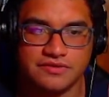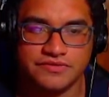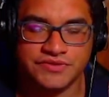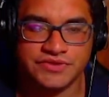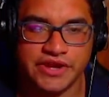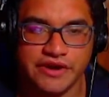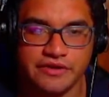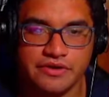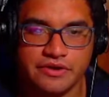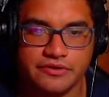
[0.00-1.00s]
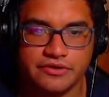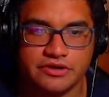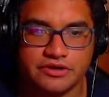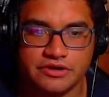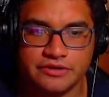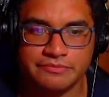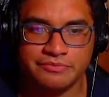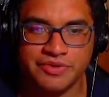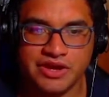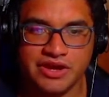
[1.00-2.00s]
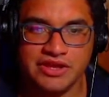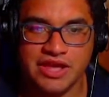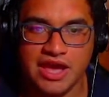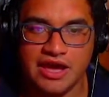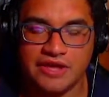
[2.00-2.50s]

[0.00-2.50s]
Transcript: So... But, yeah,